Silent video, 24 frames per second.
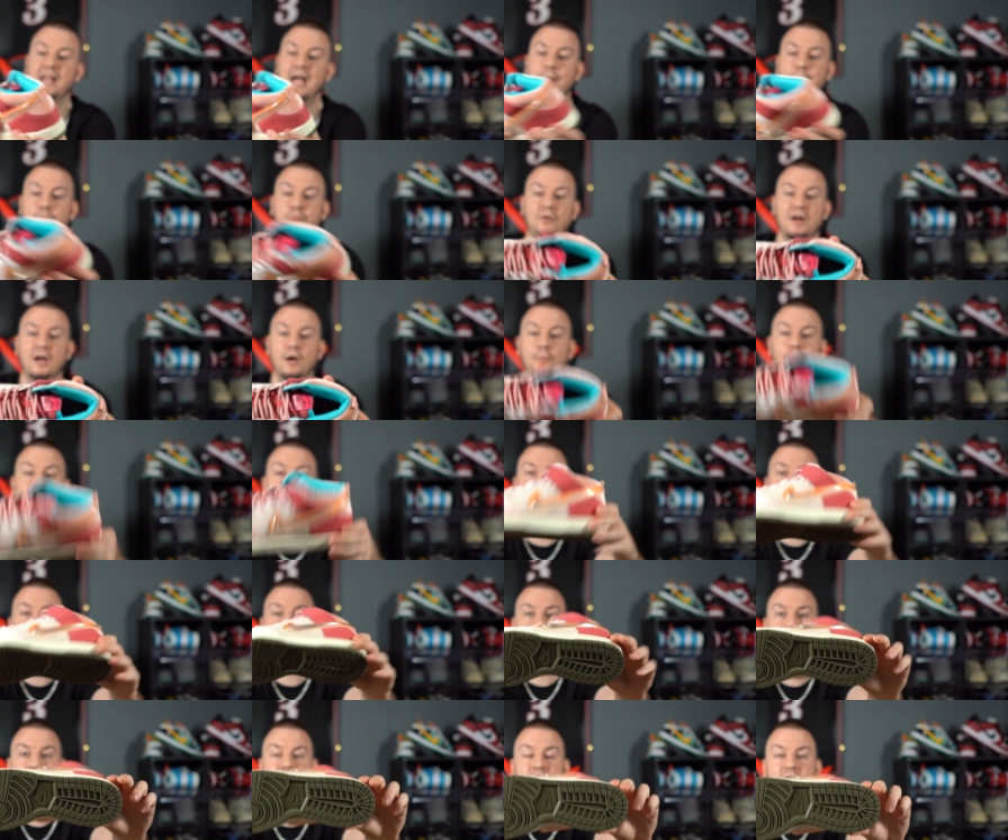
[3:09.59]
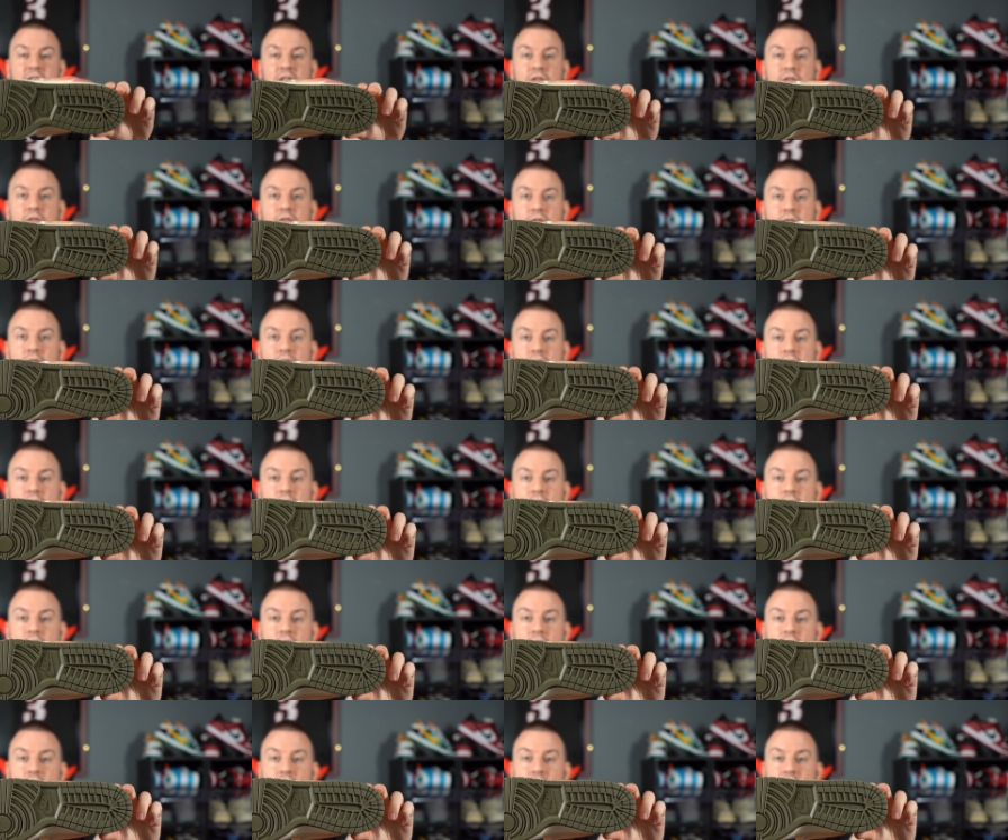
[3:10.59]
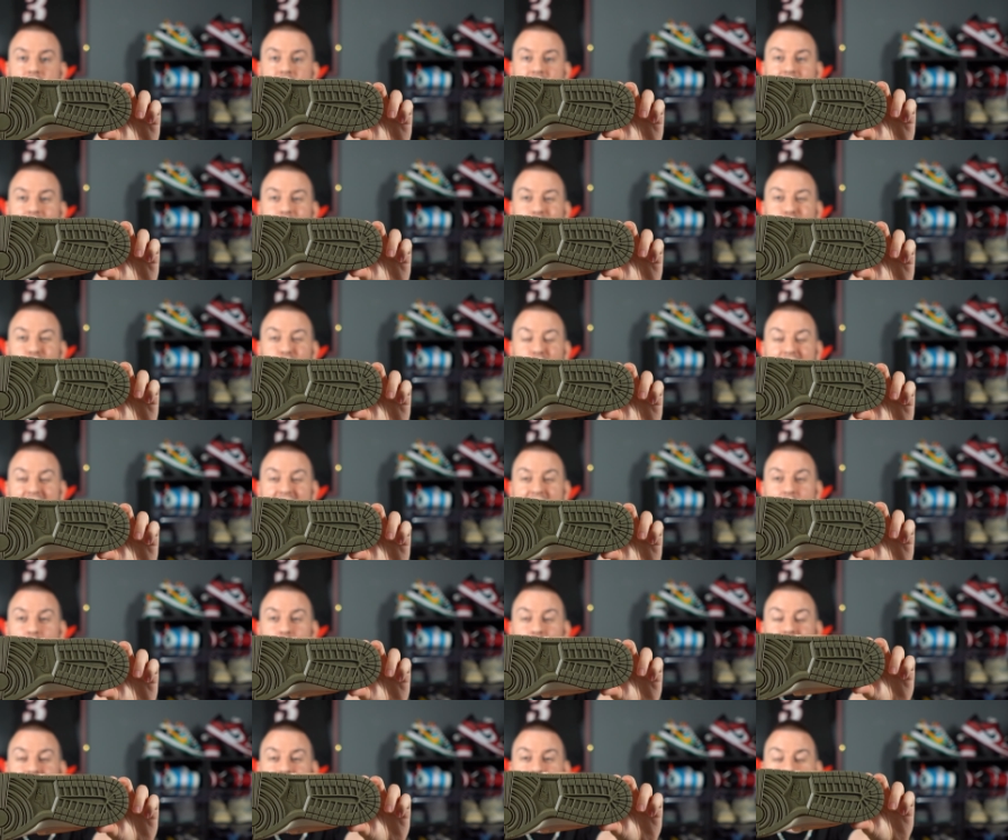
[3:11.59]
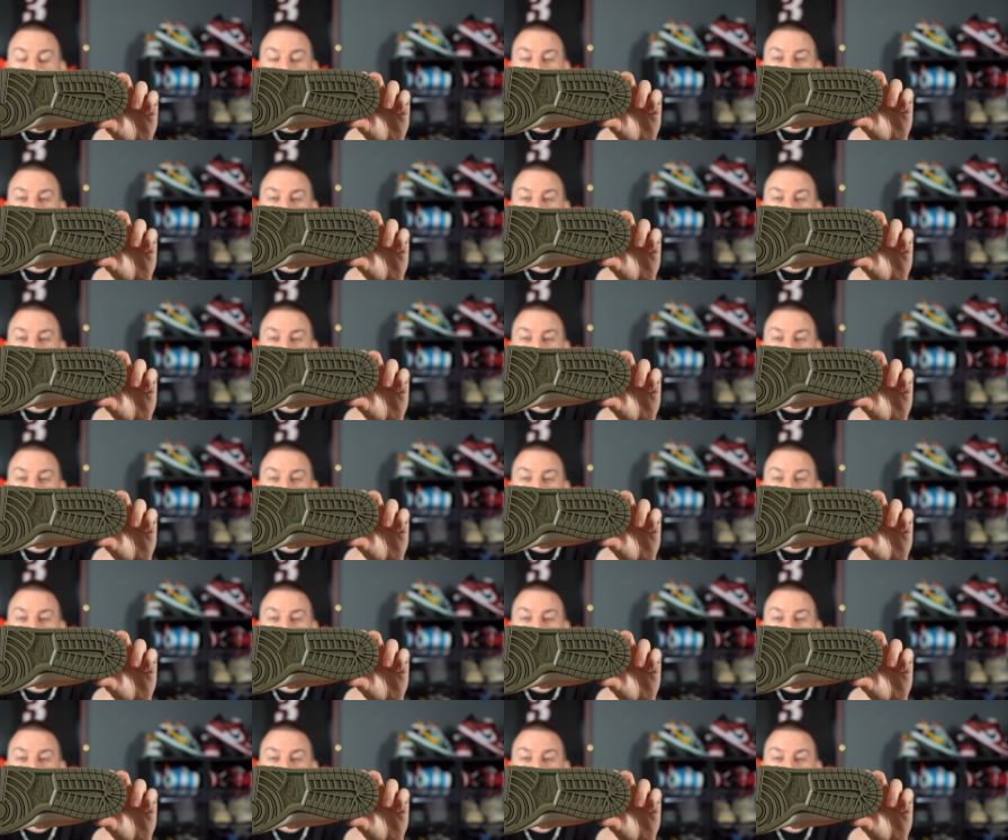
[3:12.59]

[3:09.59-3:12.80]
that brown bottom still. That brown